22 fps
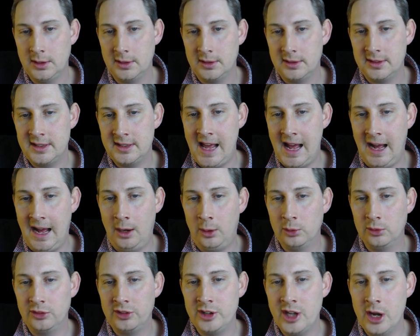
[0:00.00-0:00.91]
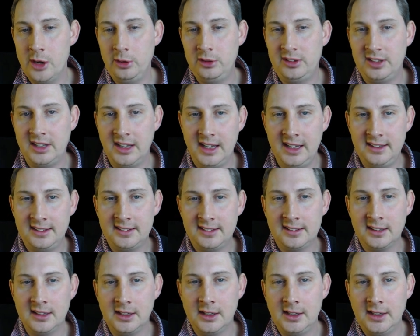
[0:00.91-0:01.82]
Now,
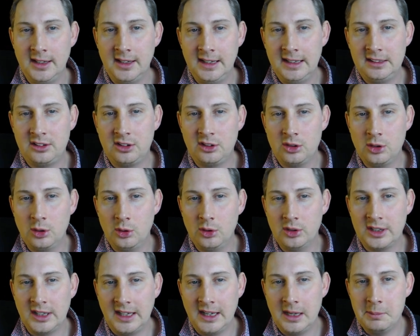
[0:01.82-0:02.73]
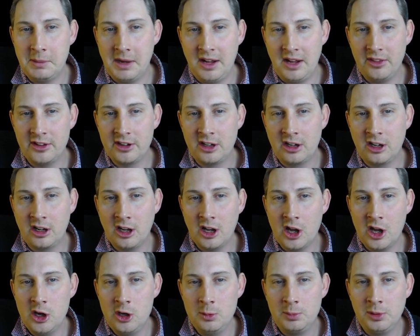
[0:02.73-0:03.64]
notice it's talking about the
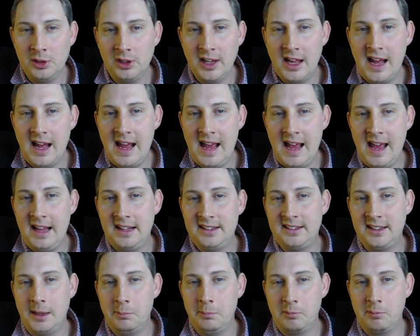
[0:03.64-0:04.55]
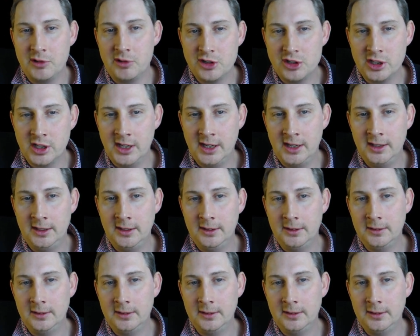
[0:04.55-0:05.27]
global air temperature,